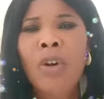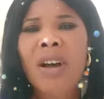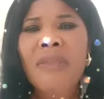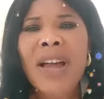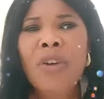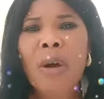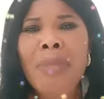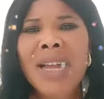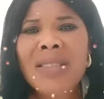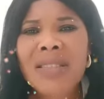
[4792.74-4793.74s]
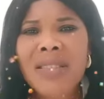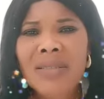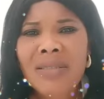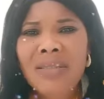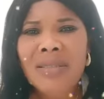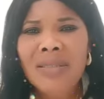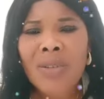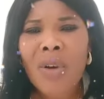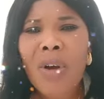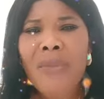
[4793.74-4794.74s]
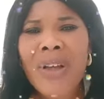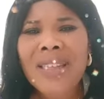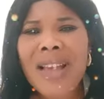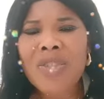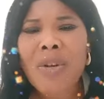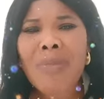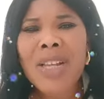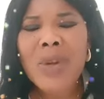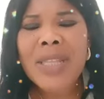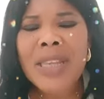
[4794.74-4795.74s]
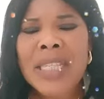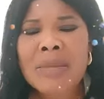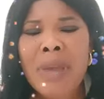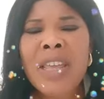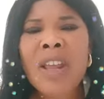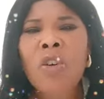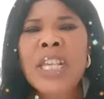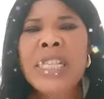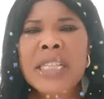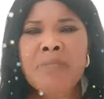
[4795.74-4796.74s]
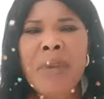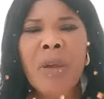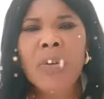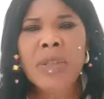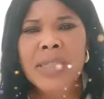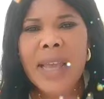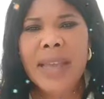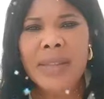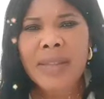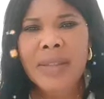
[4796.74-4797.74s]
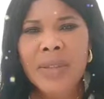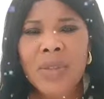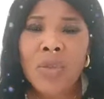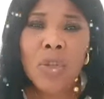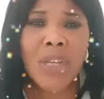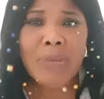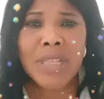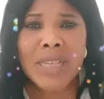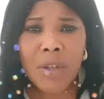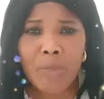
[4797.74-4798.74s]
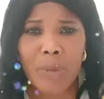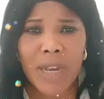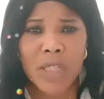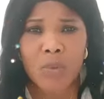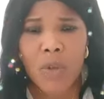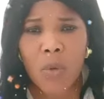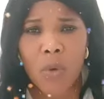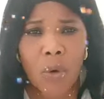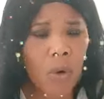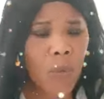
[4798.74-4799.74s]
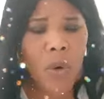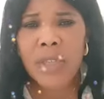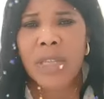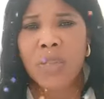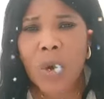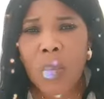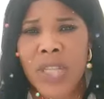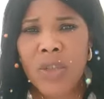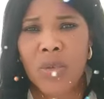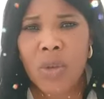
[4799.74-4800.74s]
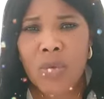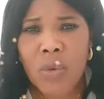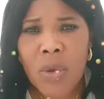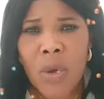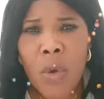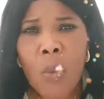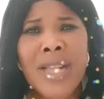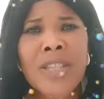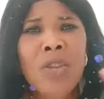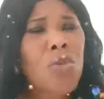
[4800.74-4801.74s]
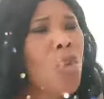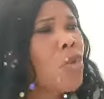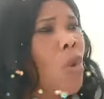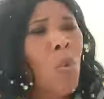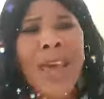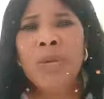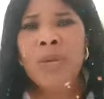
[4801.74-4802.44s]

Cover your mouth. cover that your mouth where they smell. They smell on this side. Social media not be place where you go come, where you come, they talk, where till you don't know. Where till you don't know, like you